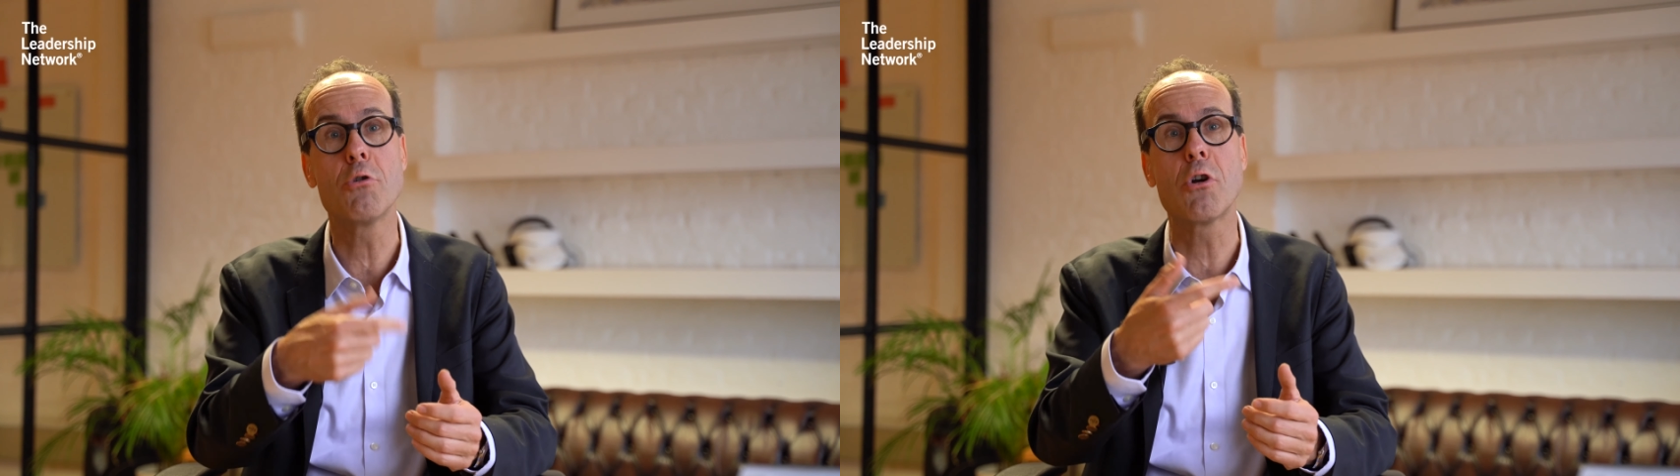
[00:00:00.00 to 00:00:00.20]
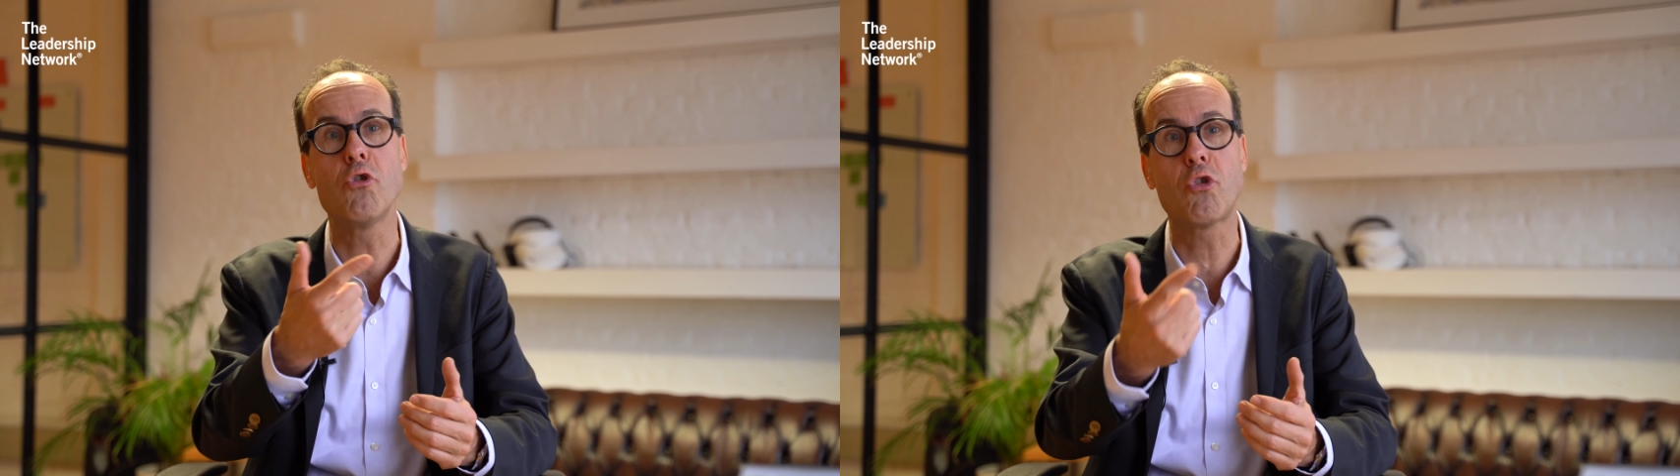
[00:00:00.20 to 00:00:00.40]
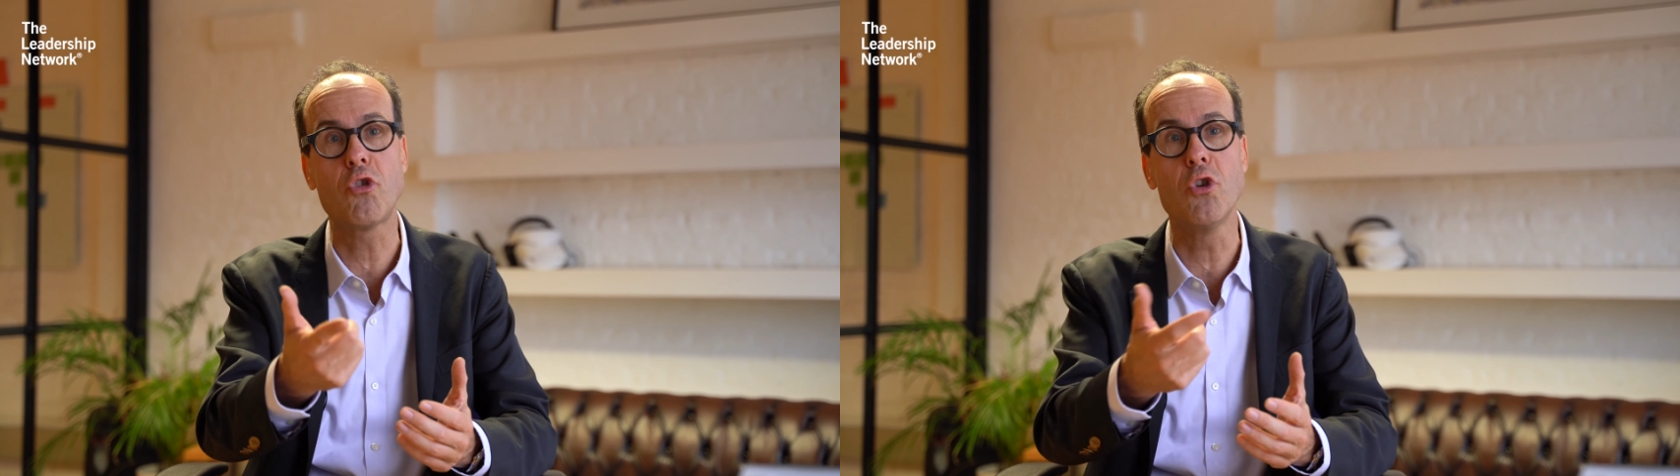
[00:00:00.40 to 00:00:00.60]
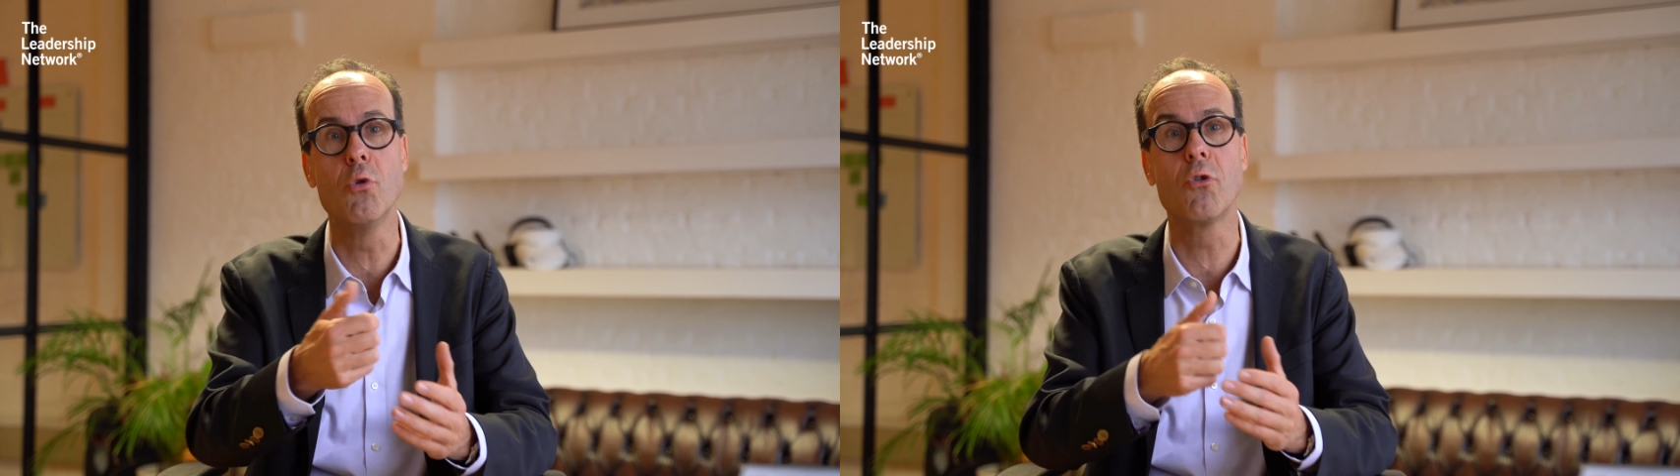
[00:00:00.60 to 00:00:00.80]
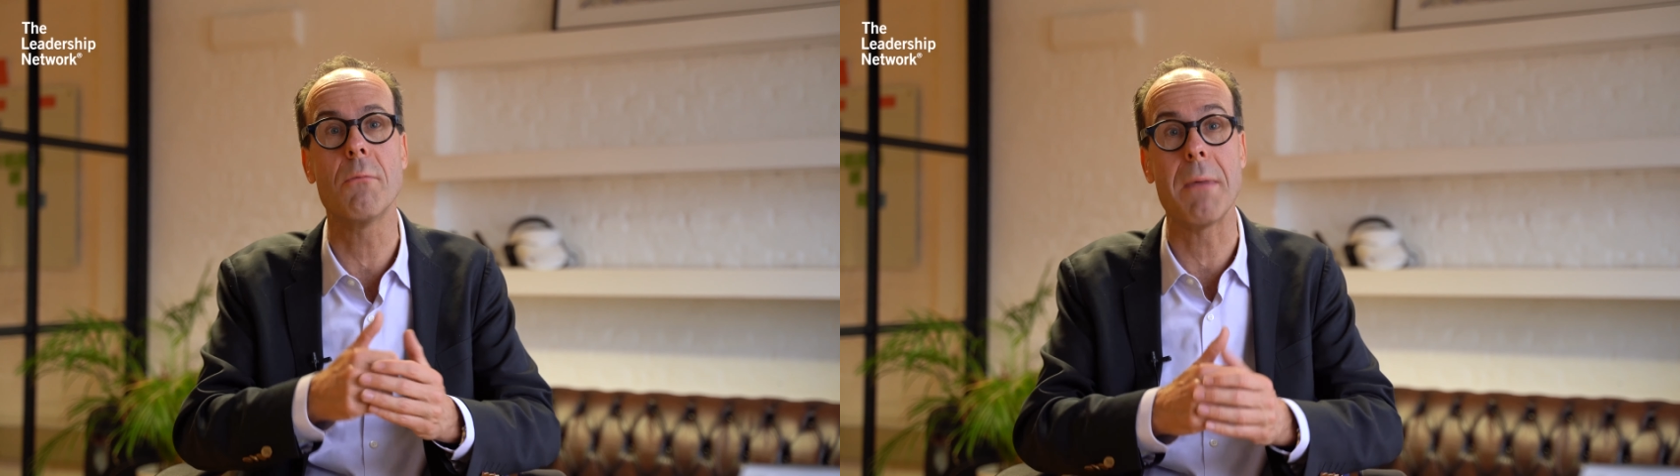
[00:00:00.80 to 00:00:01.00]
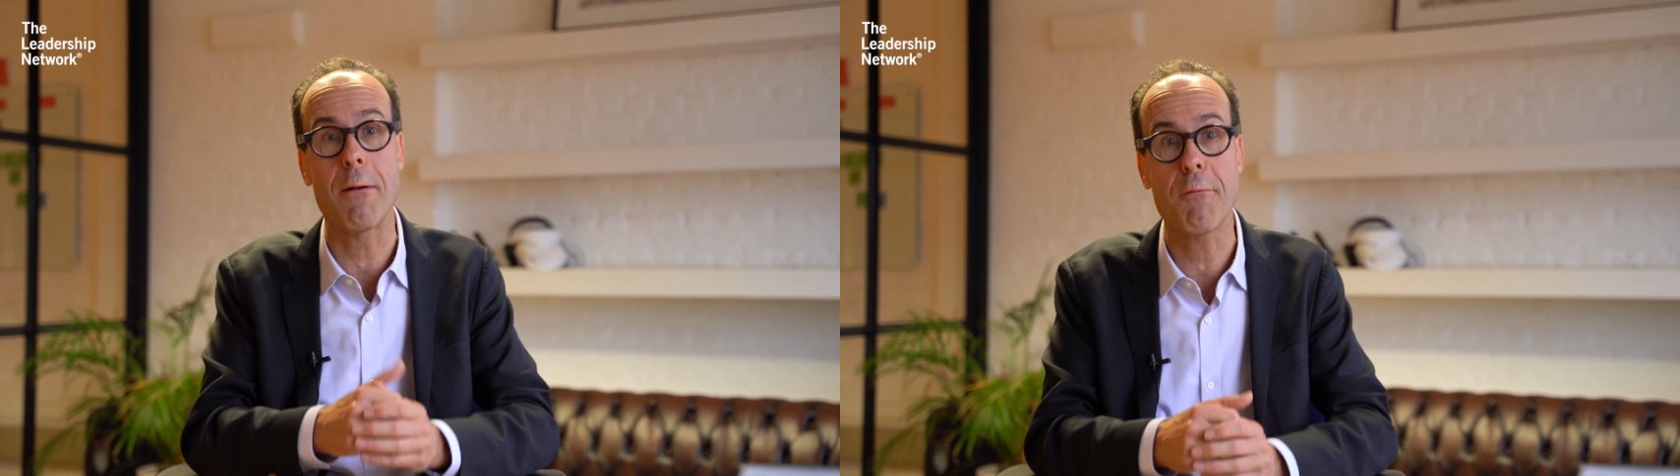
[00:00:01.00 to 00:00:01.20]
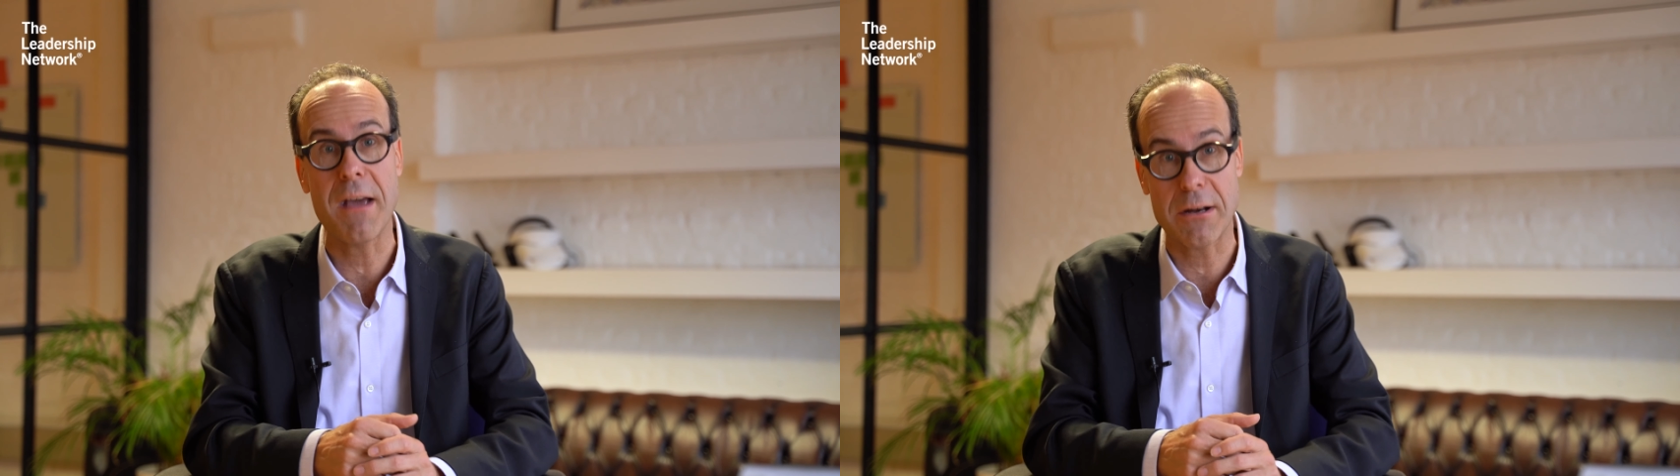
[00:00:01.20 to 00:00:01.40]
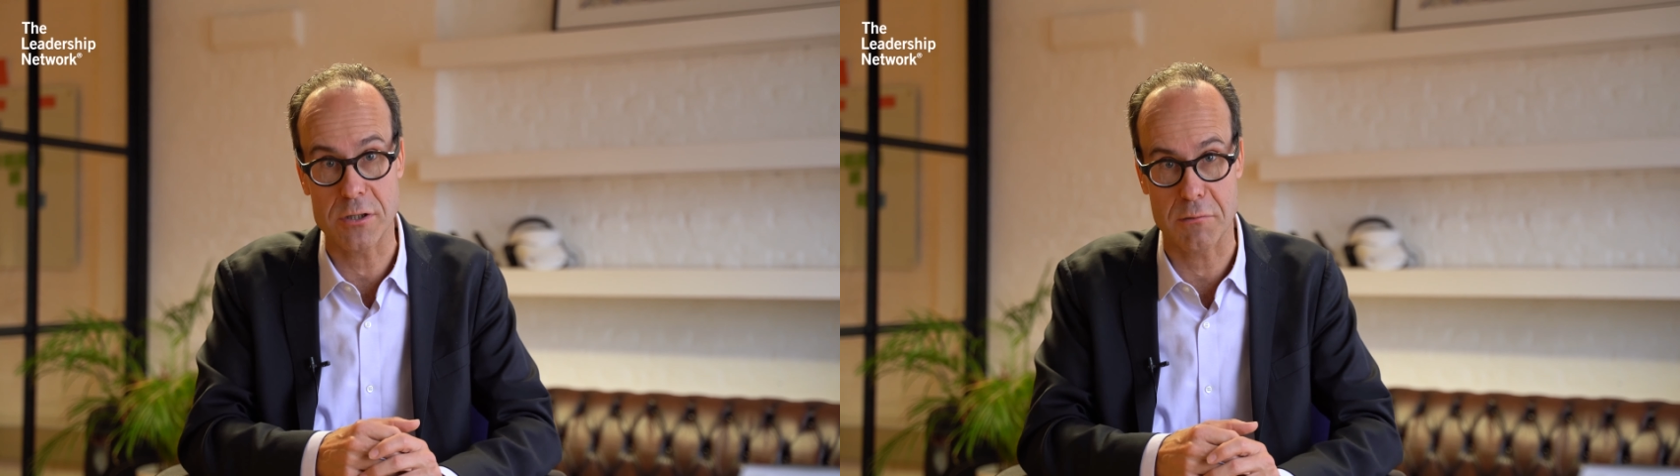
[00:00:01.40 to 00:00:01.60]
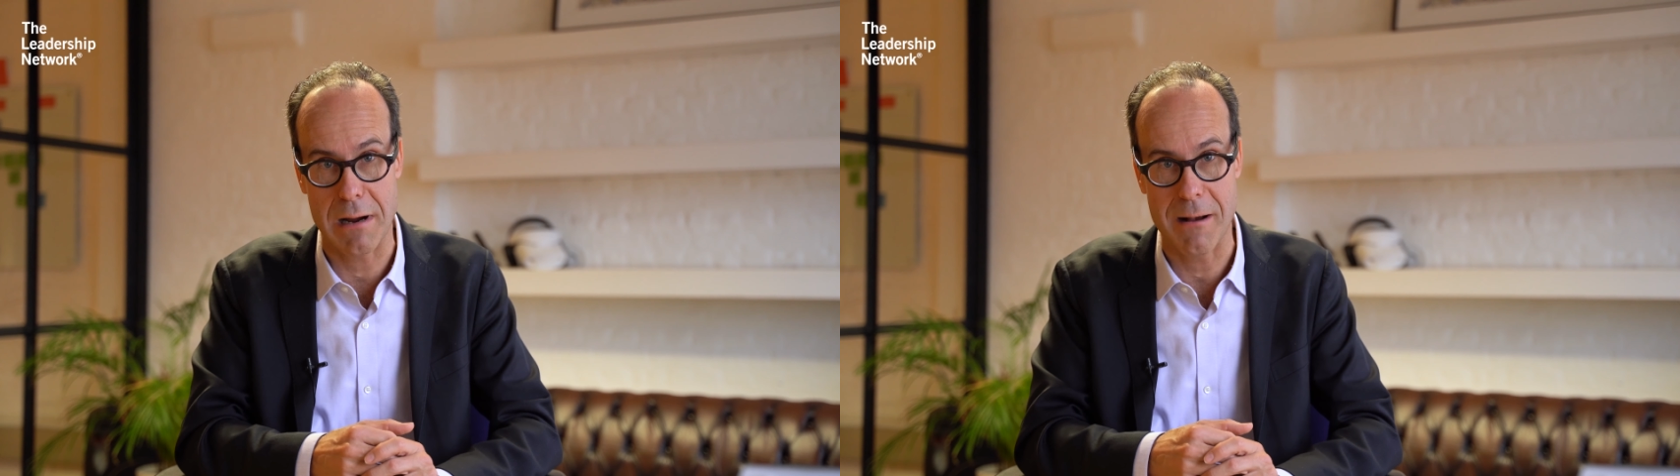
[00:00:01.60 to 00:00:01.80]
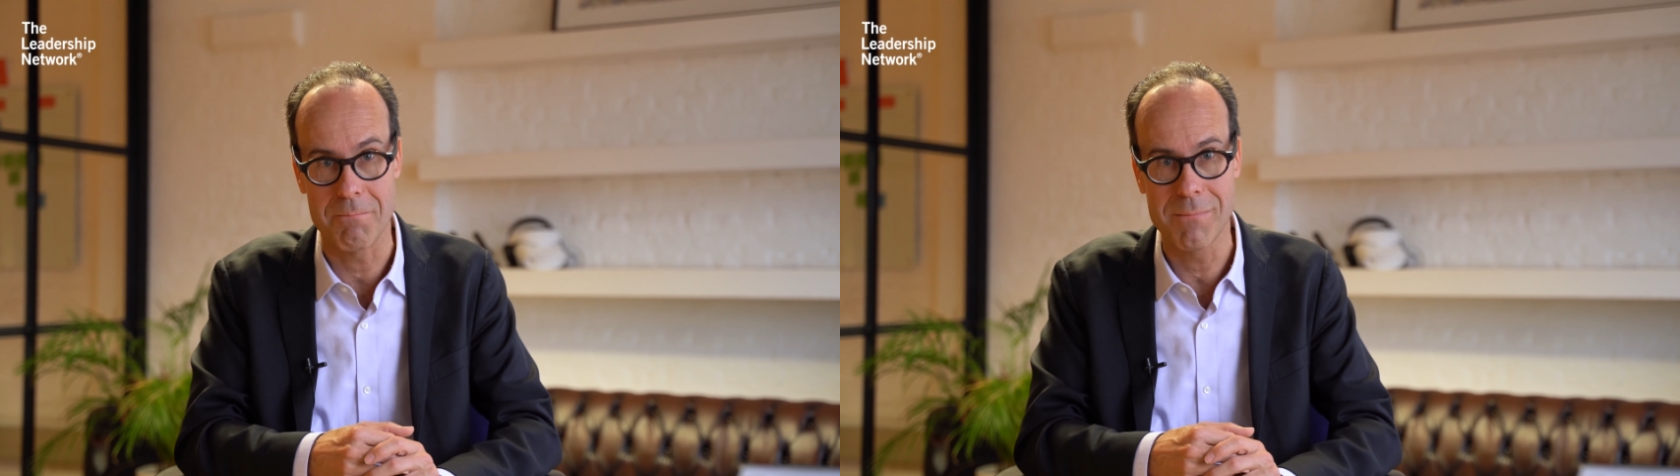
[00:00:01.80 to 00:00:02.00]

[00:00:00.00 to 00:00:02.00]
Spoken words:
you can sue the manufacturer.